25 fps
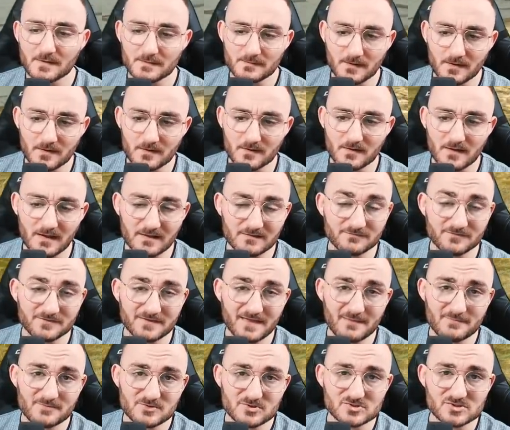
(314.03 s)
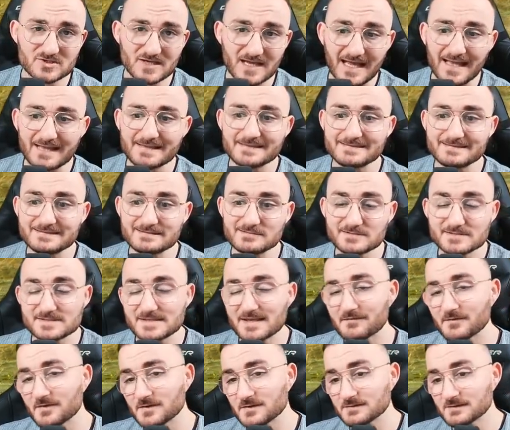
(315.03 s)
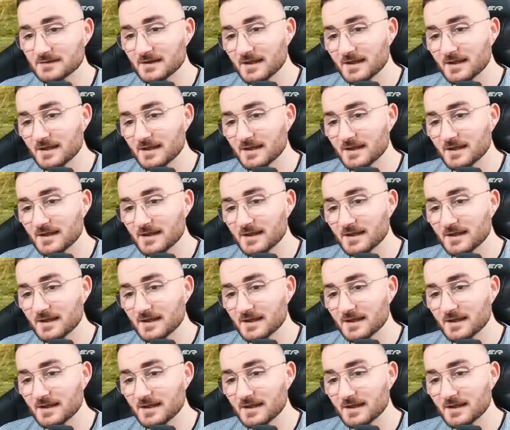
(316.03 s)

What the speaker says: alpha damage at tier 7